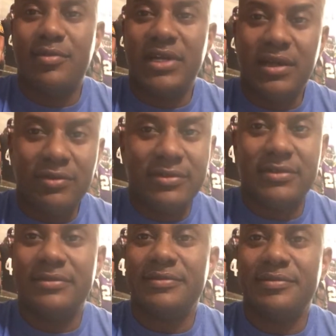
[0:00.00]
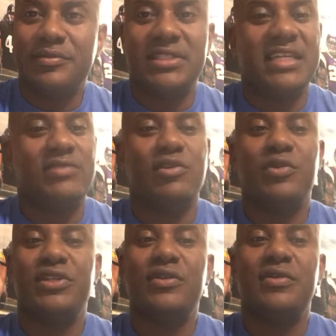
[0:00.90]
Powerful, but that's what
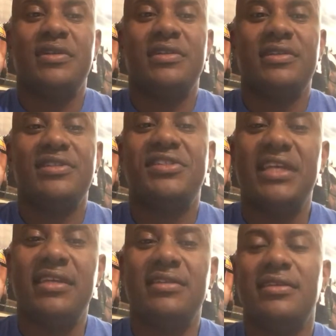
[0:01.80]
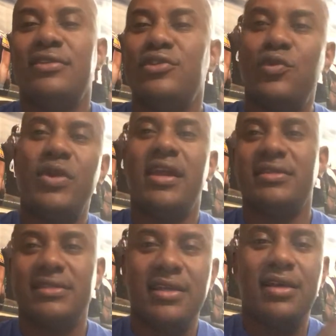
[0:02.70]
we're doing. Satan
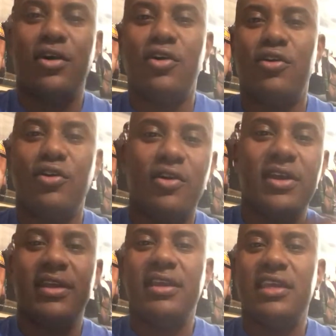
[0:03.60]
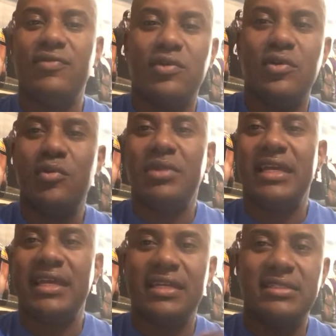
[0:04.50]
directs all evil
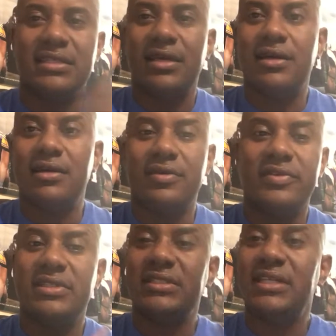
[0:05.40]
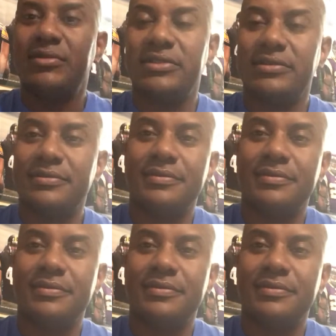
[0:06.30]
plans of deception.